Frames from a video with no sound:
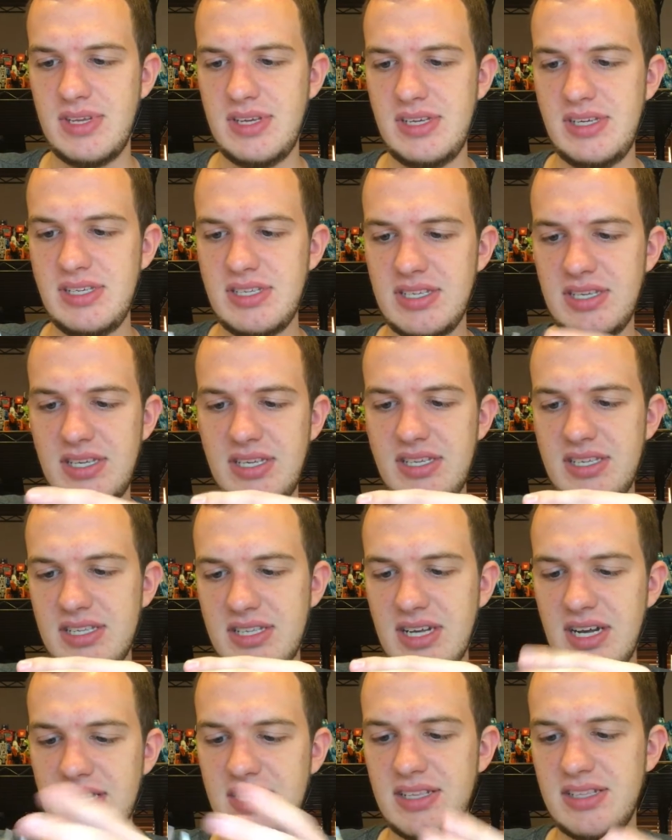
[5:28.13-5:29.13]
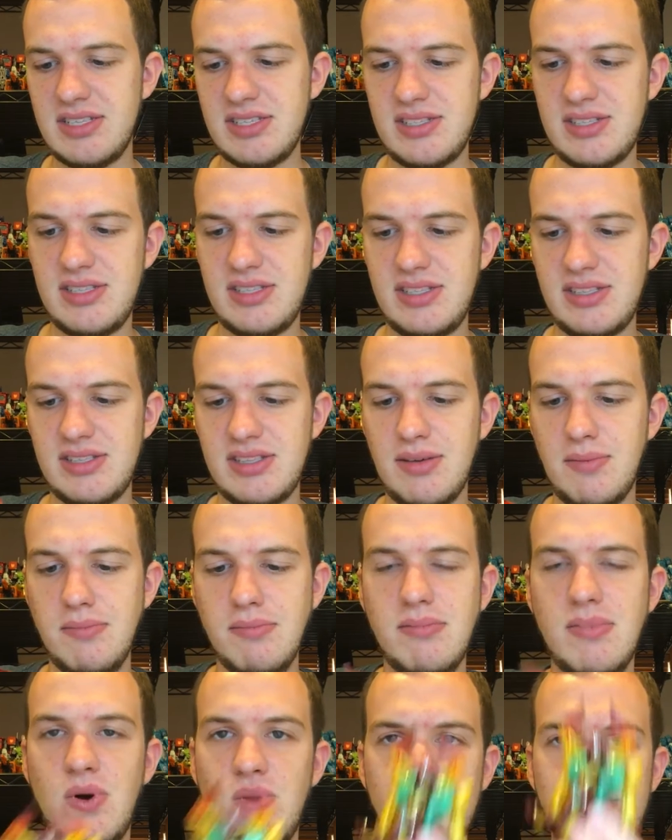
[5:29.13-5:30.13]
He's not the
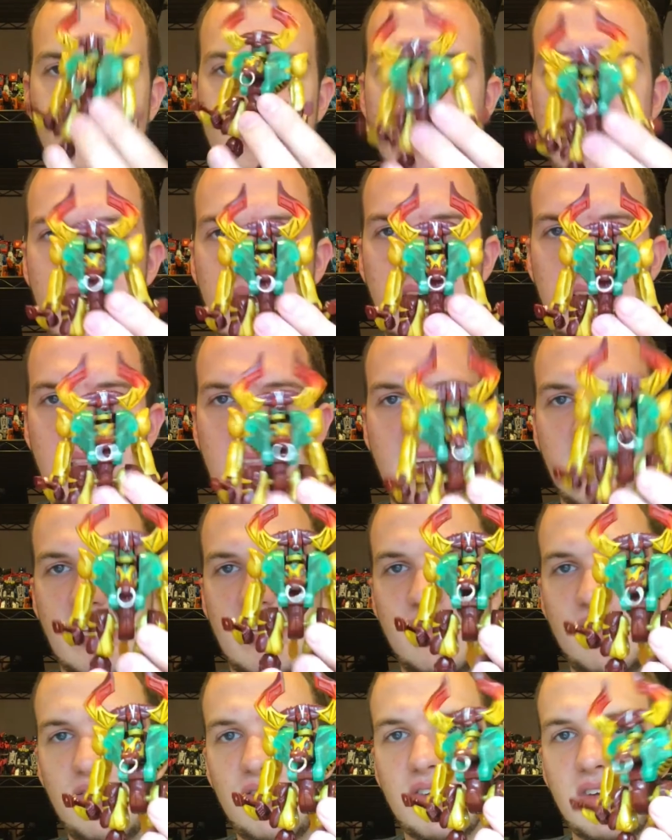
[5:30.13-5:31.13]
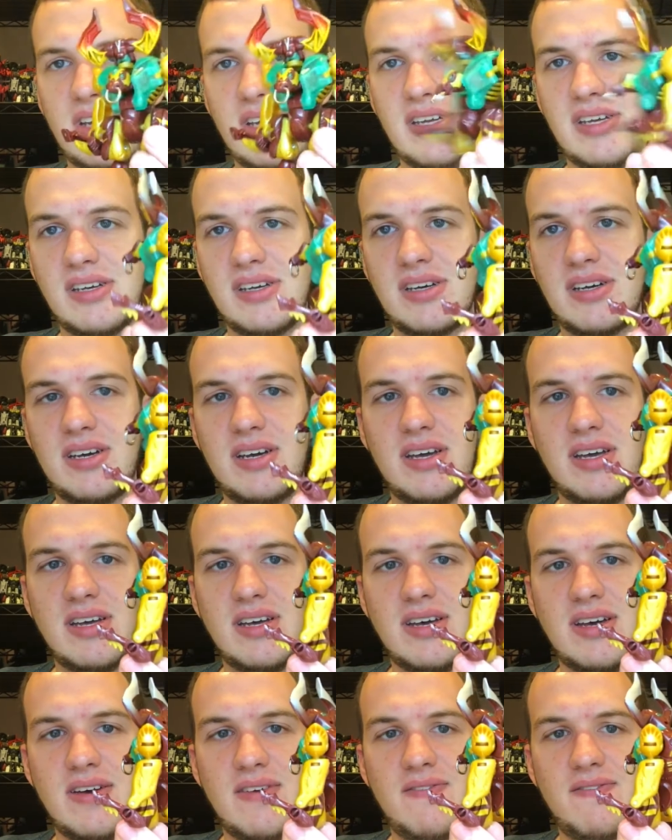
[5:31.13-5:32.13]
most elegant looking
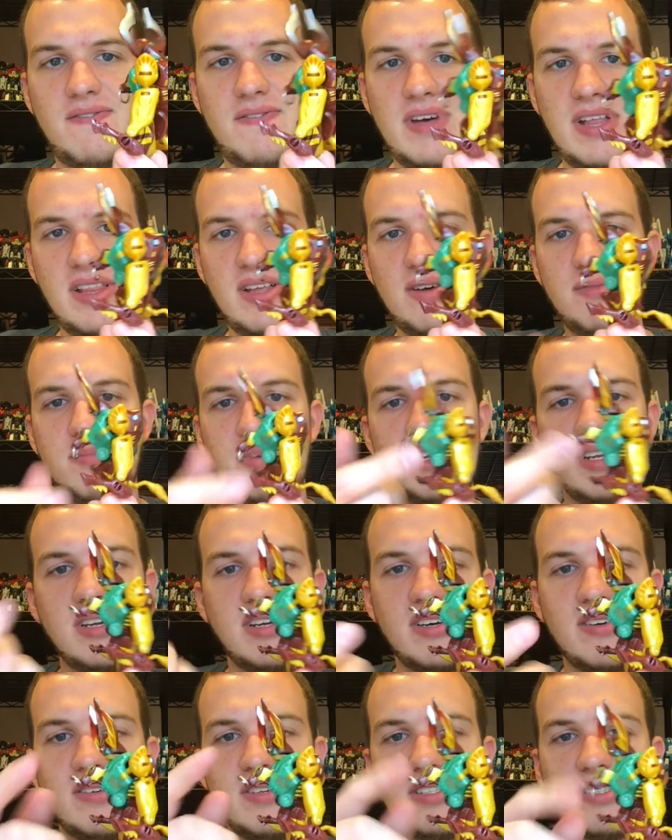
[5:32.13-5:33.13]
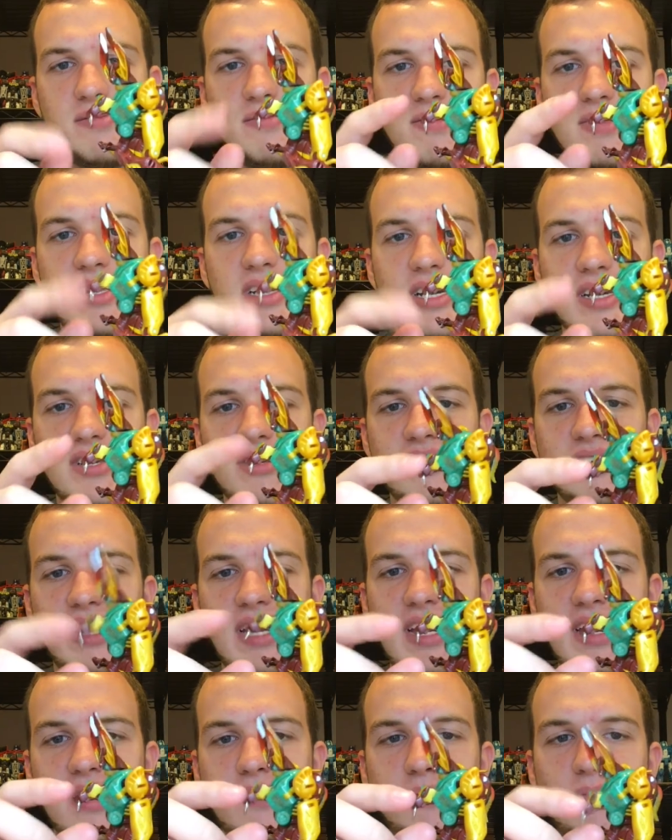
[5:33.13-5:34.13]
fellow, but he's a
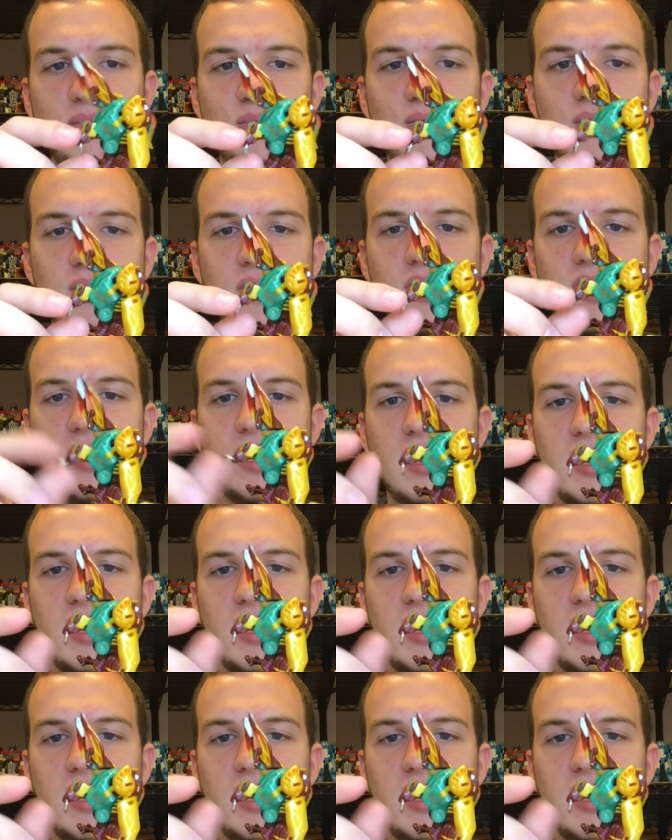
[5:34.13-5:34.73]
techno-organic bull